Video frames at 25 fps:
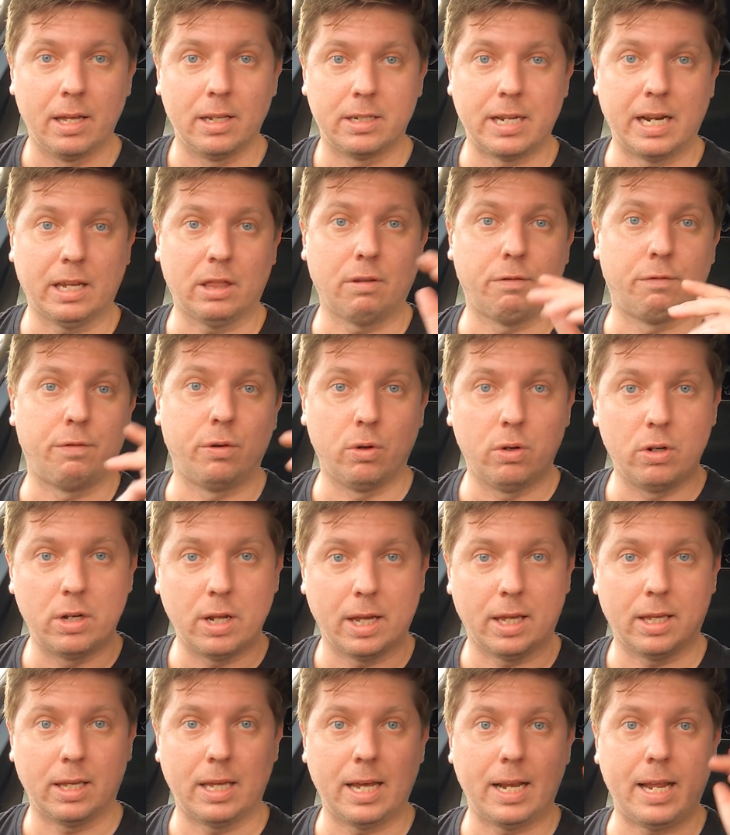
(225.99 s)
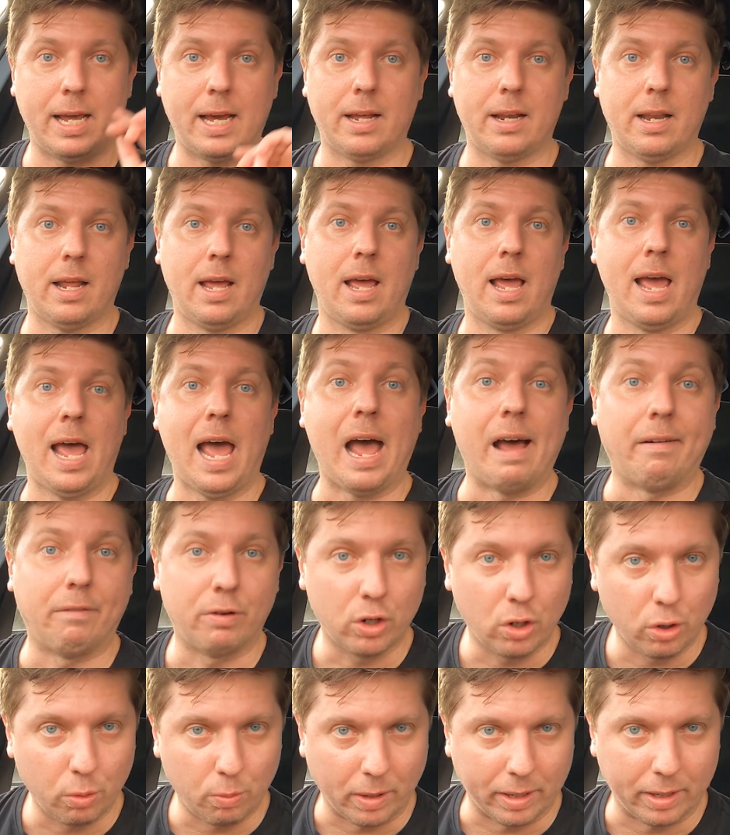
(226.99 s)
Take the food, get out, have a
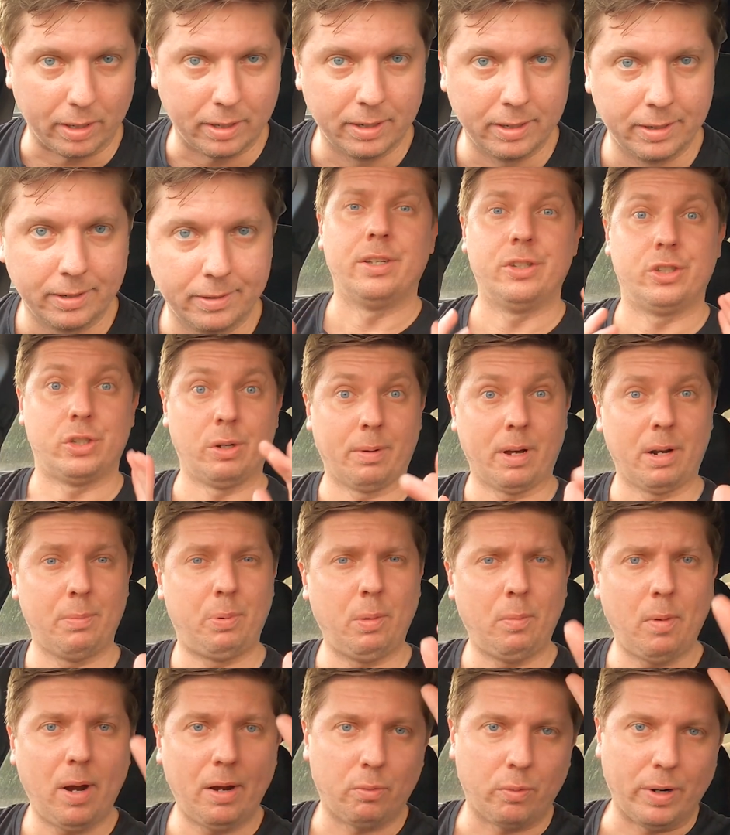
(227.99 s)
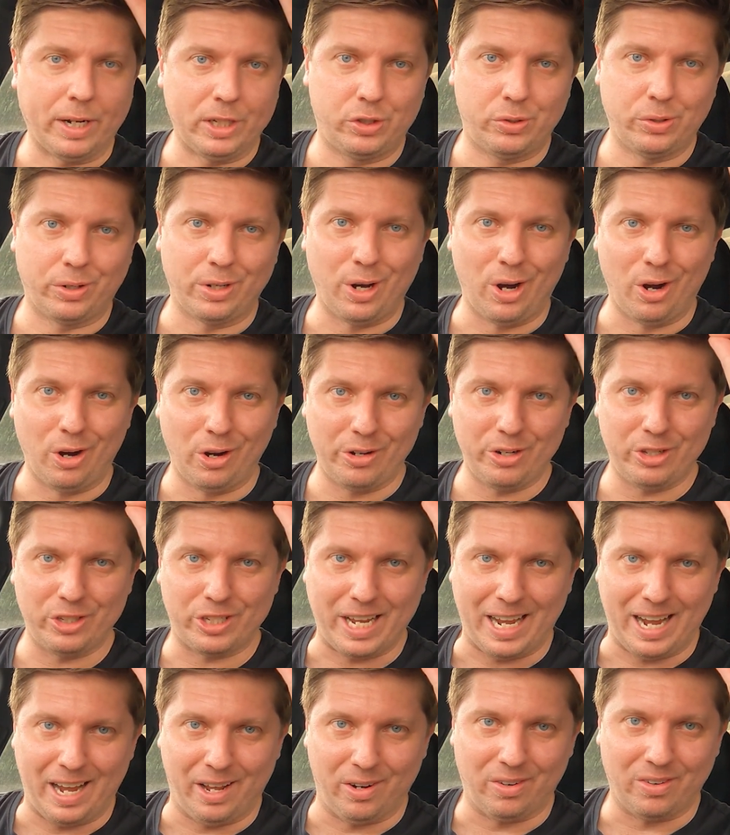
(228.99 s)
good one. So I'm gonna put my restaurant owner's
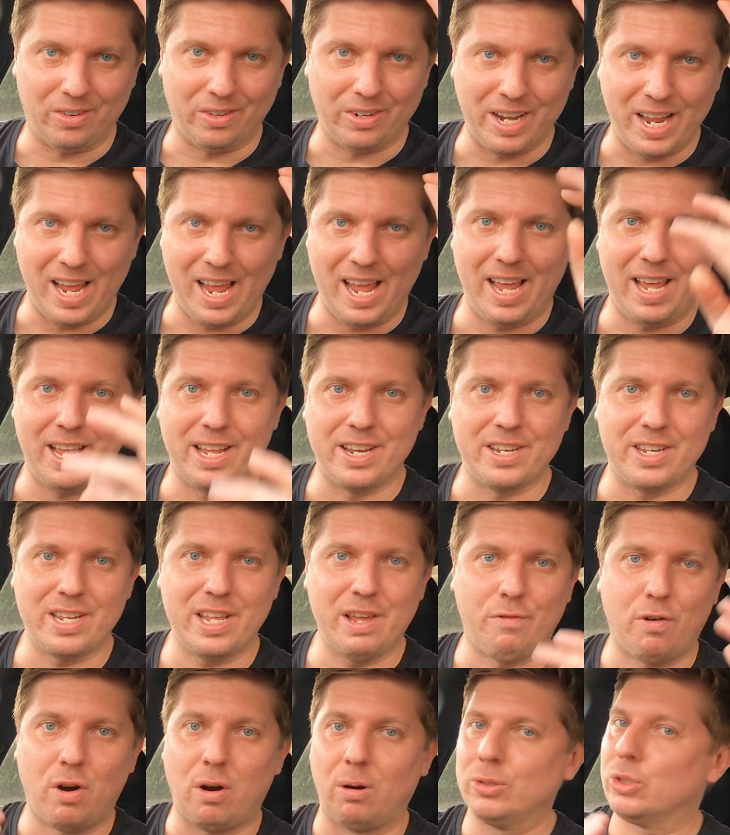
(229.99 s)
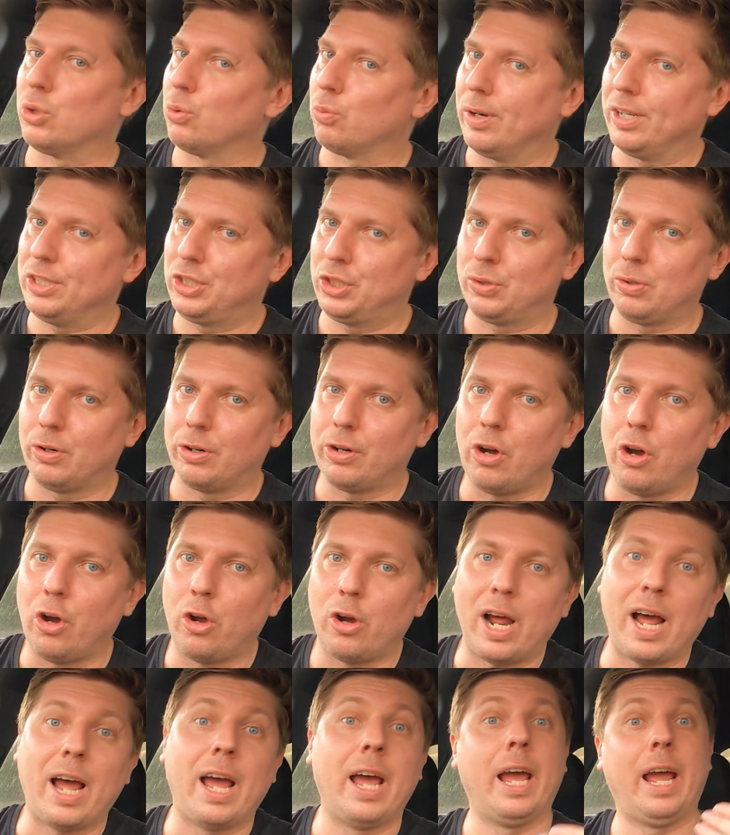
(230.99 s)
hat on. And if I was a restaurant
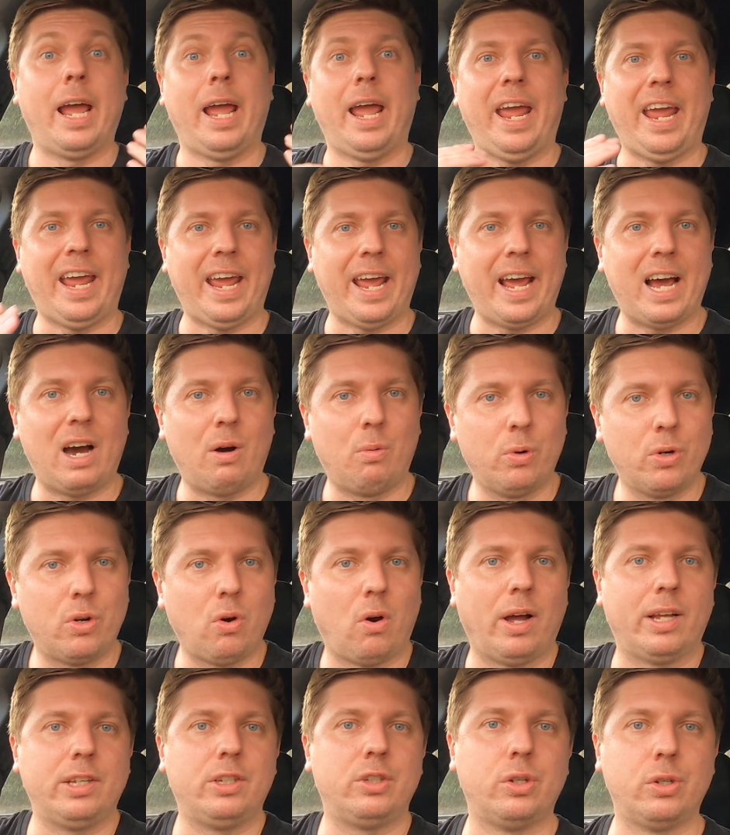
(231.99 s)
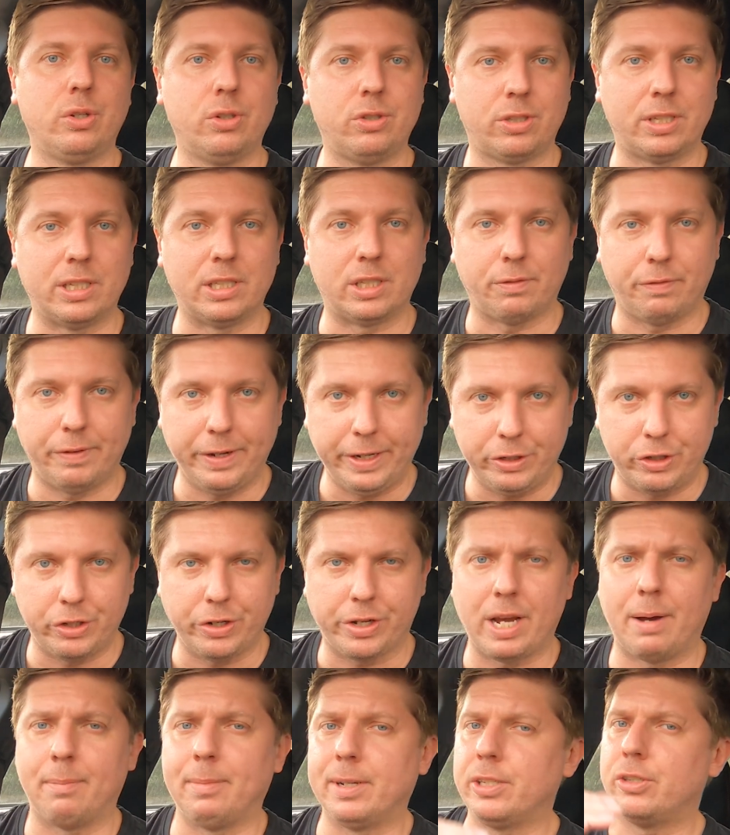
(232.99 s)
owner, how would I use this feature
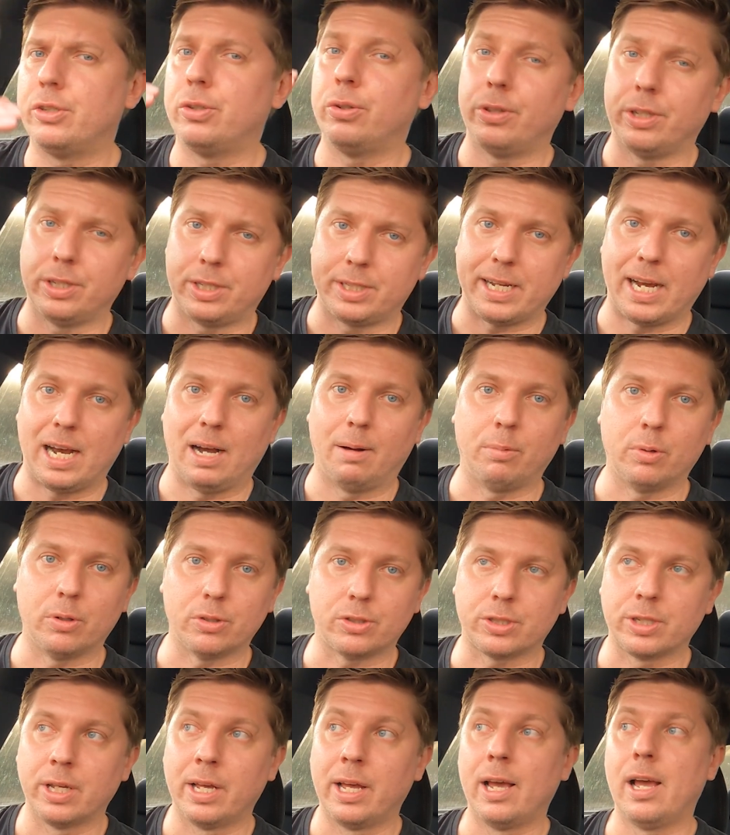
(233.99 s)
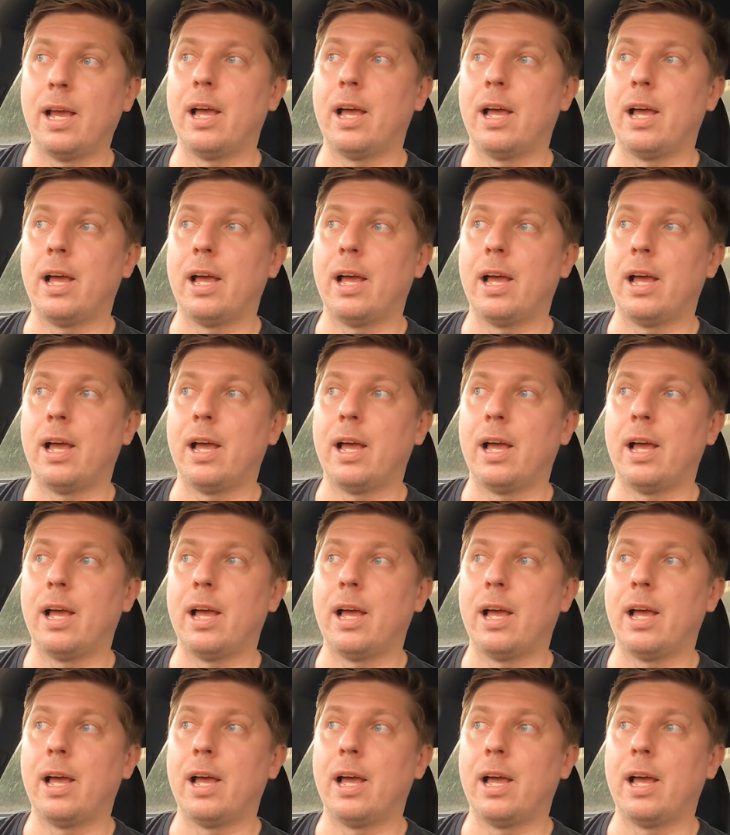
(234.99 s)
coming to the tablets?